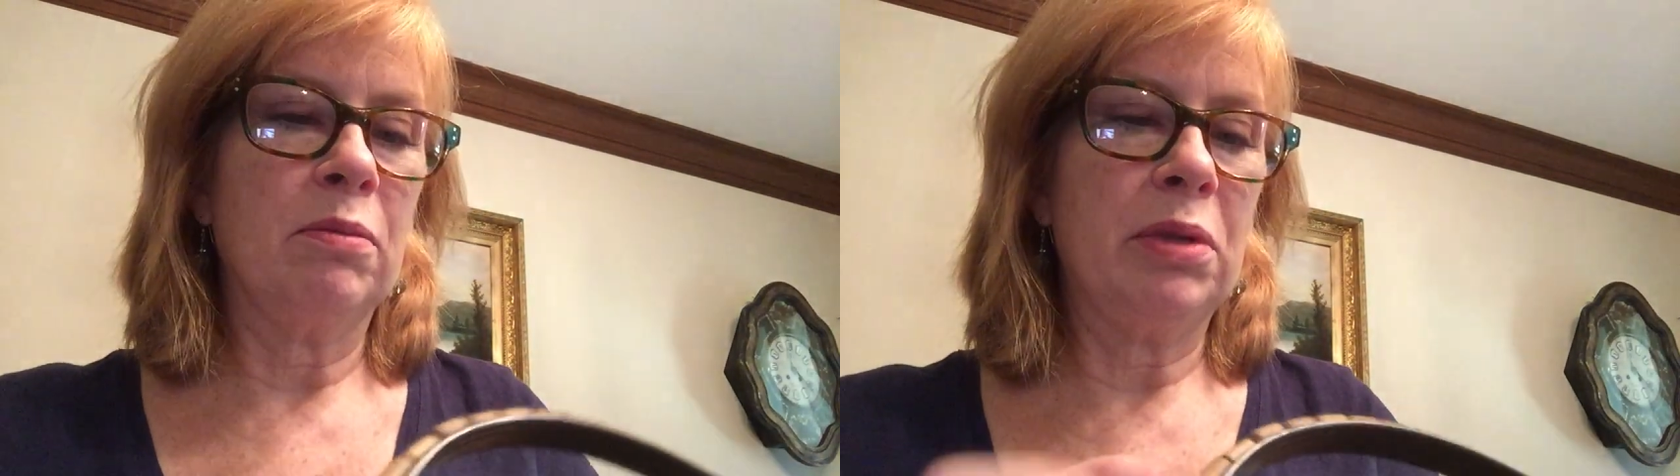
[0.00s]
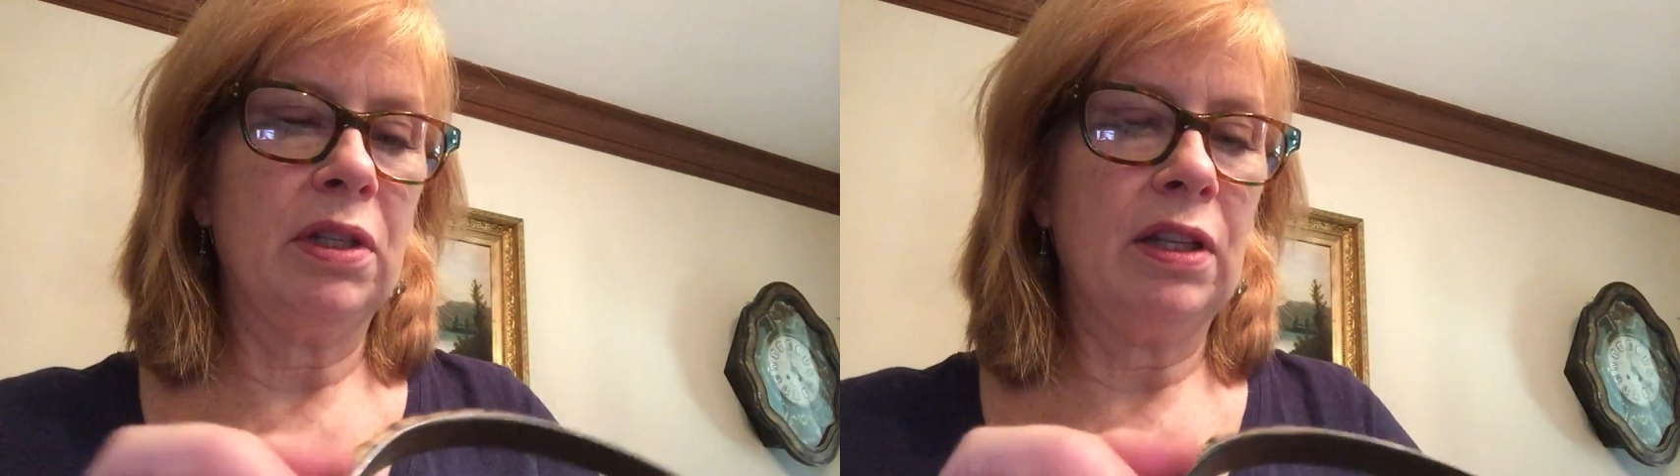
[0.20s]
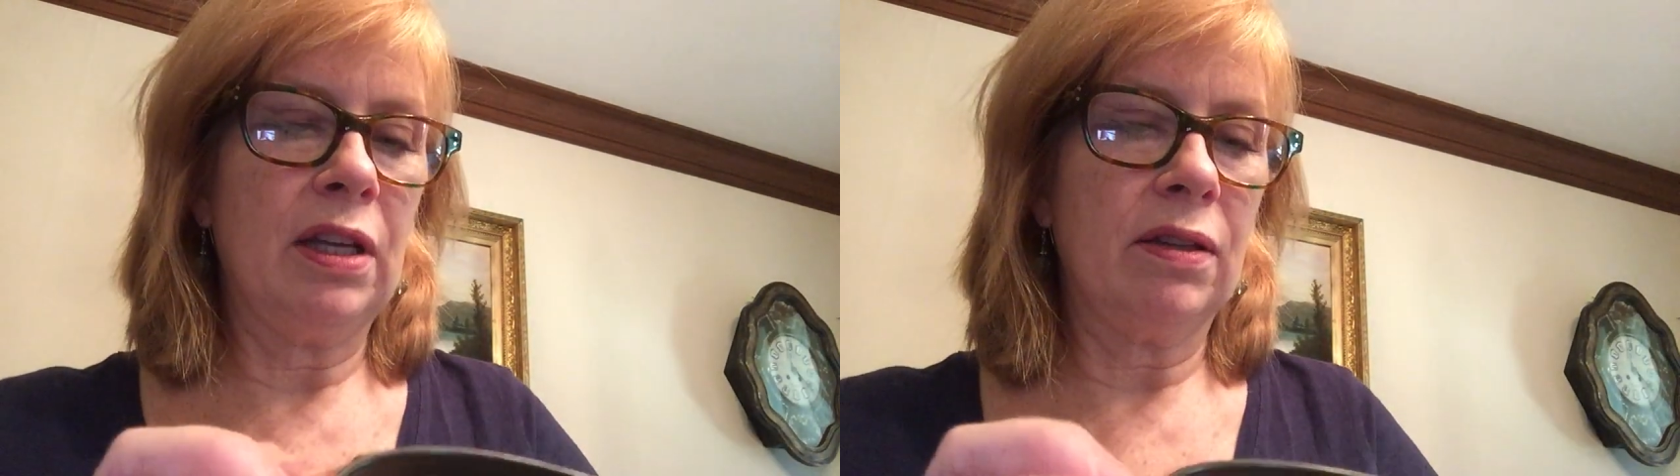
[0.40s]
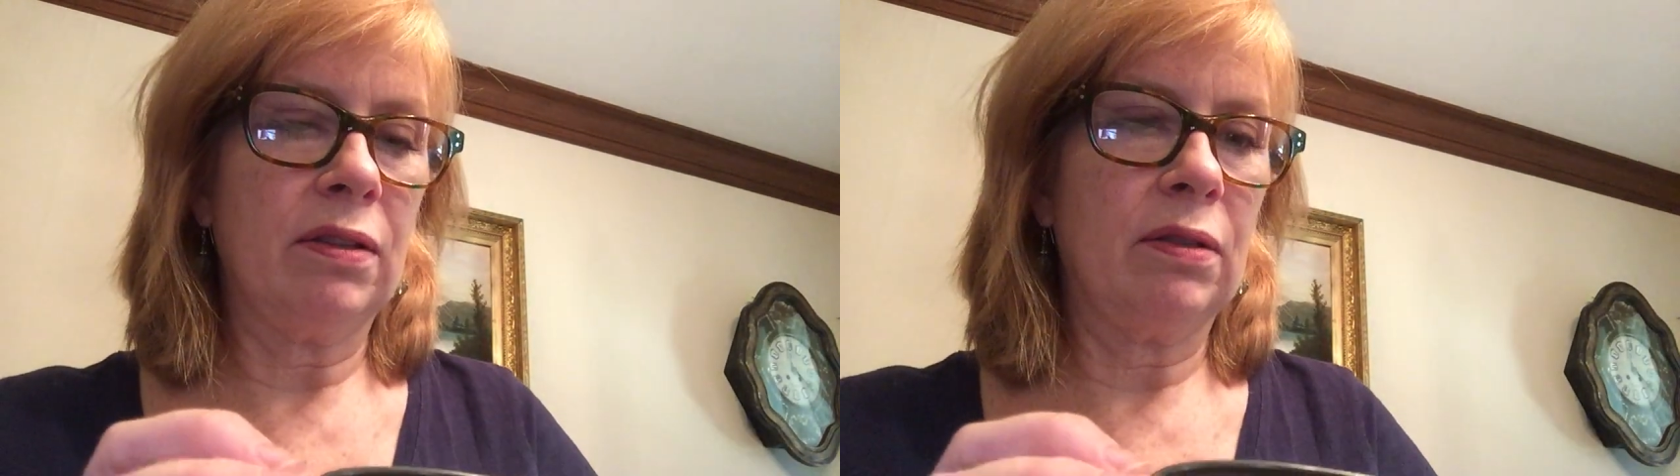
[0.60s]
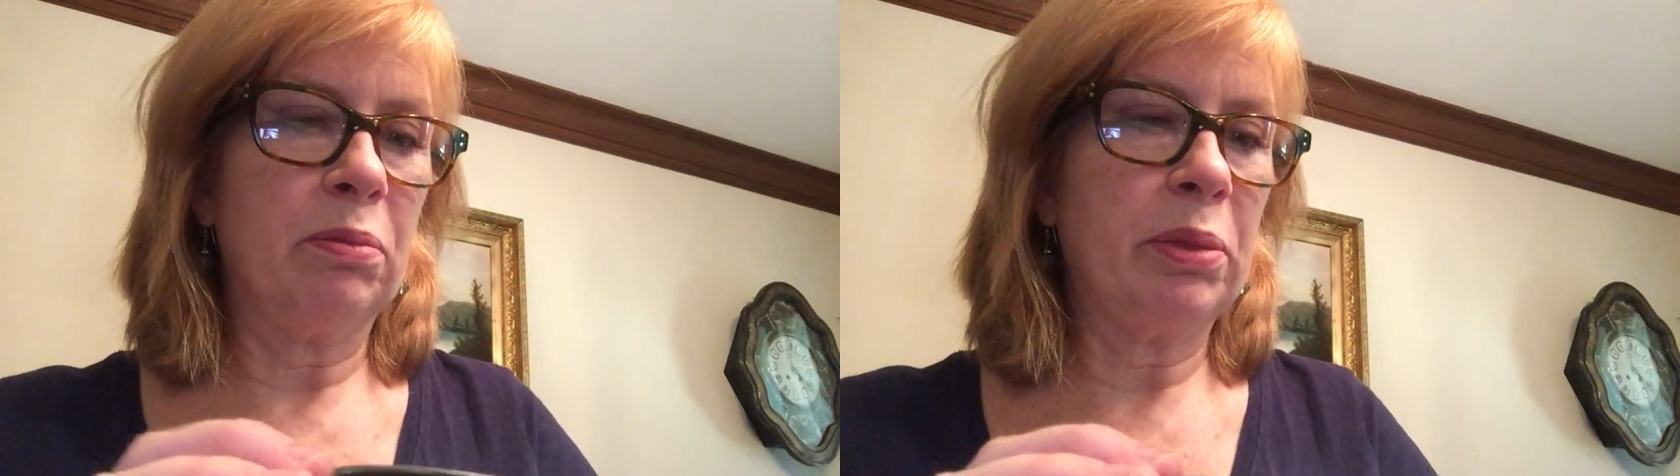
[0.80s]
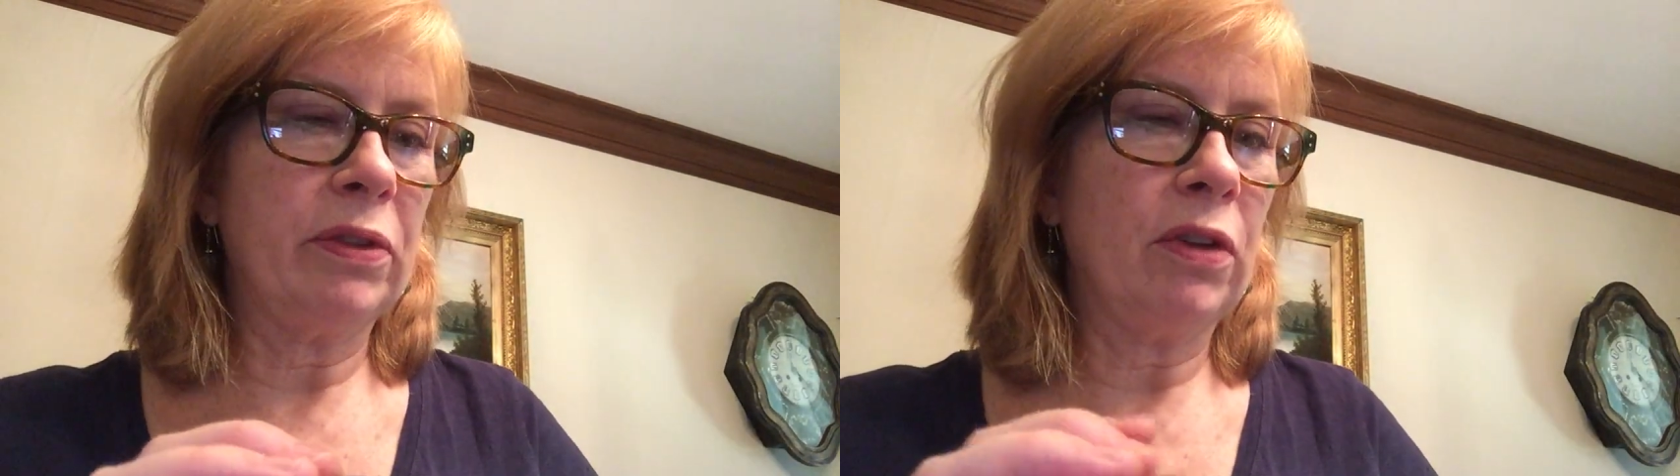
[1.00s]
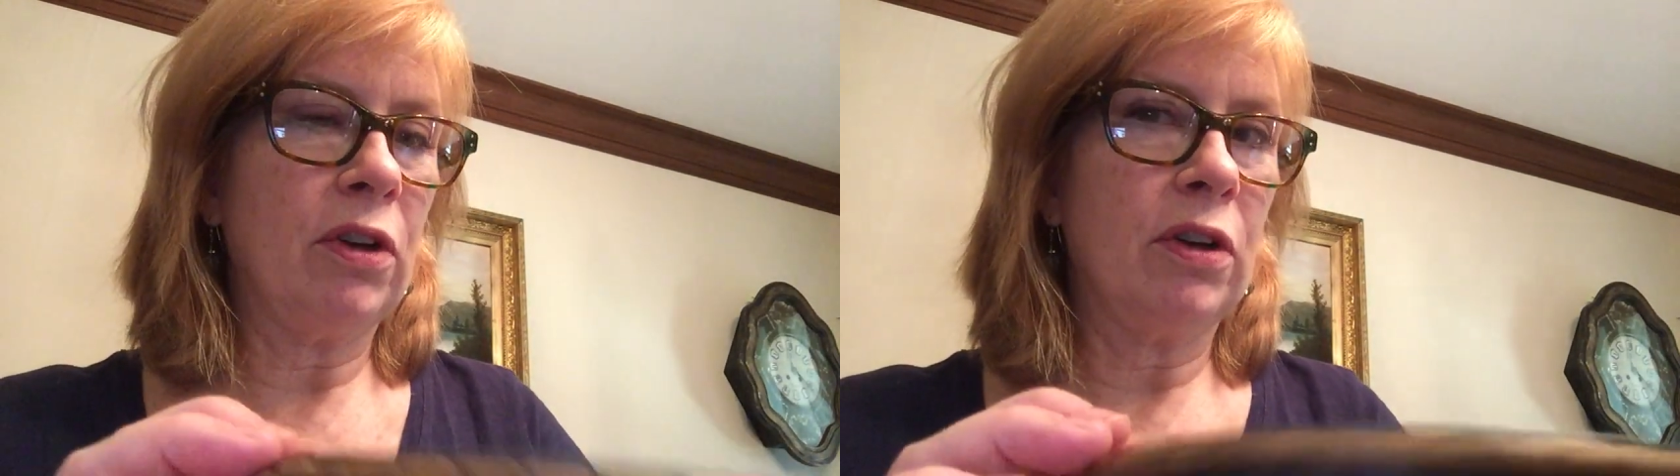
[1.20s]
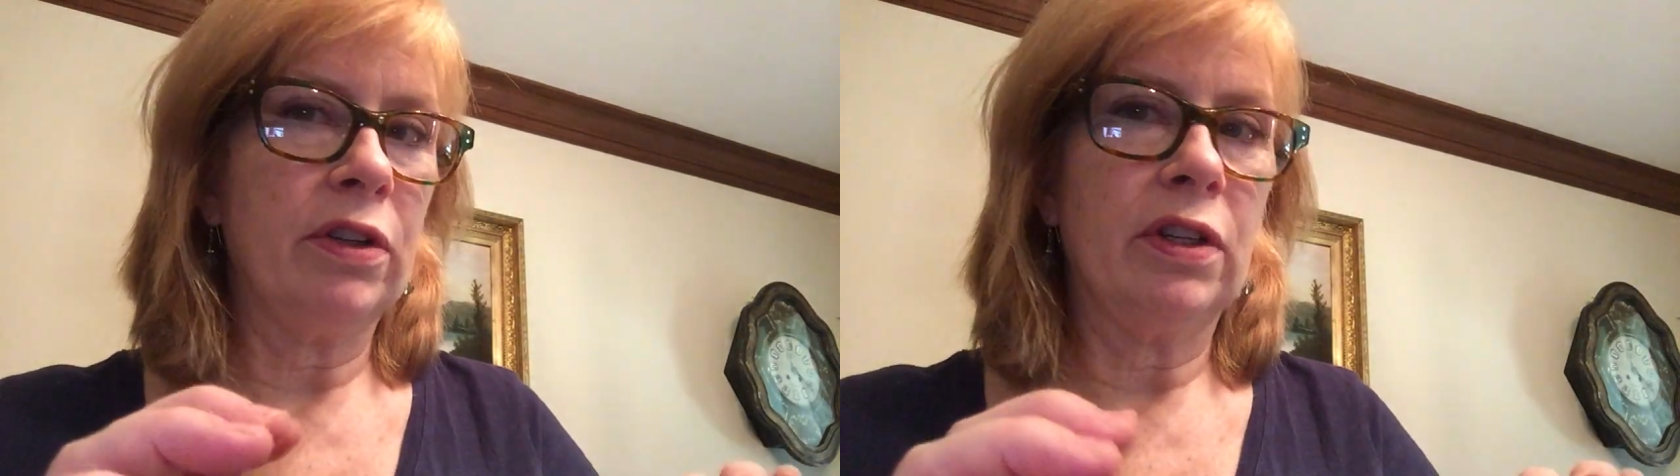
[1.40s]
But that's
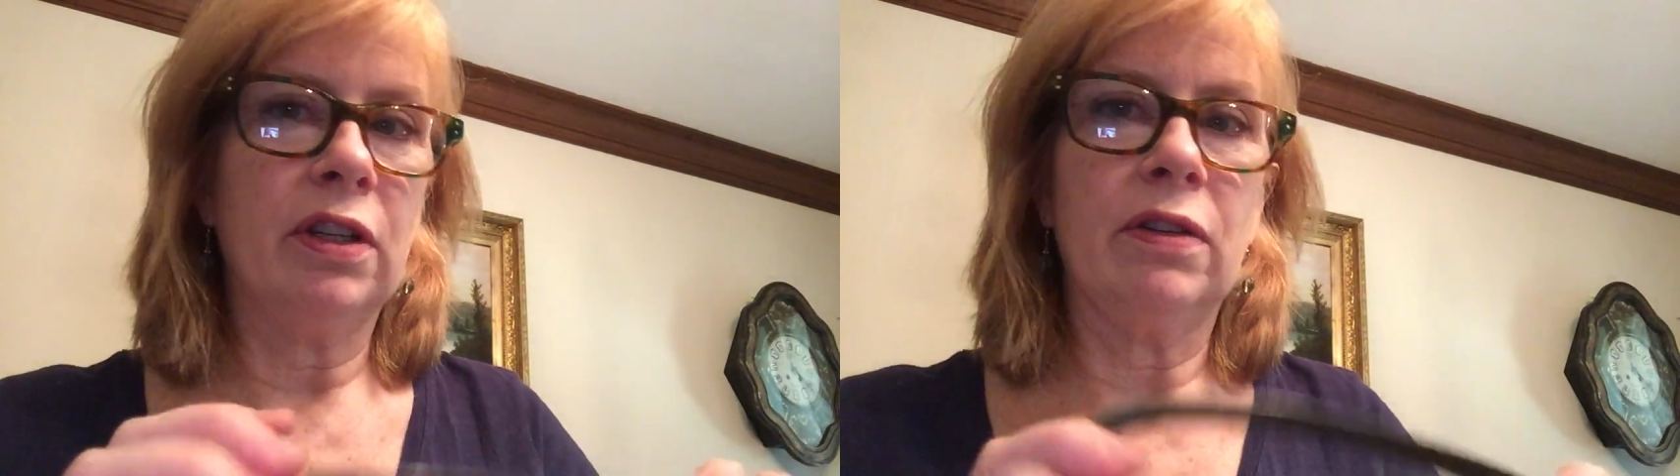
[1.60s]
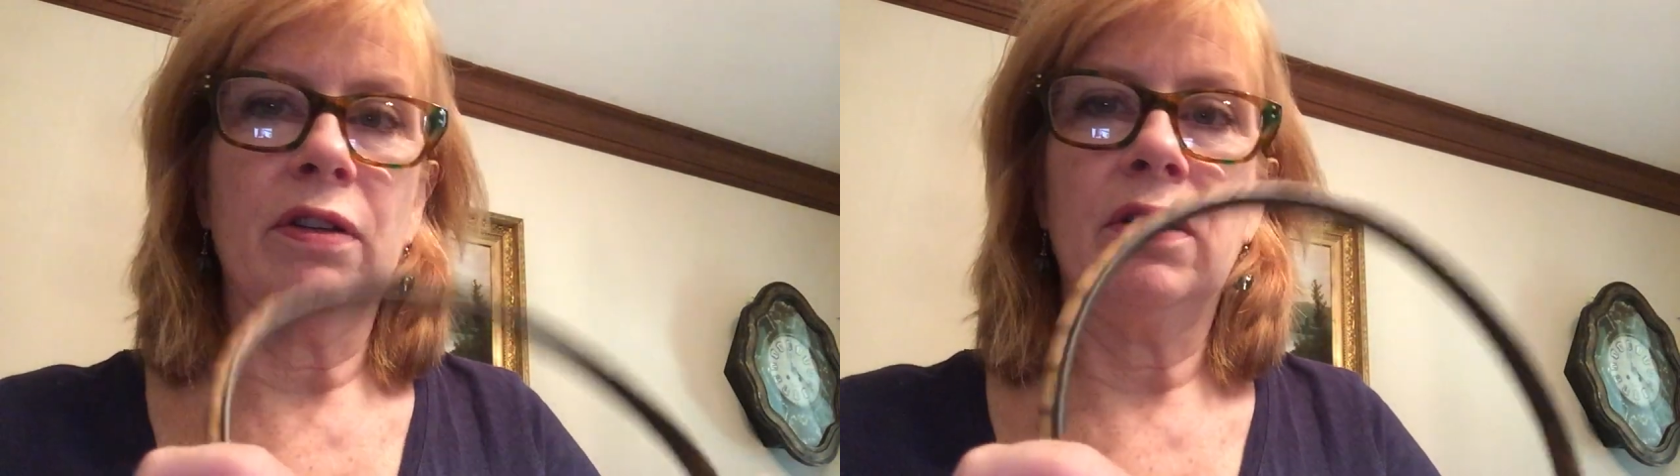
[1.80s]
bizarre, isn't it?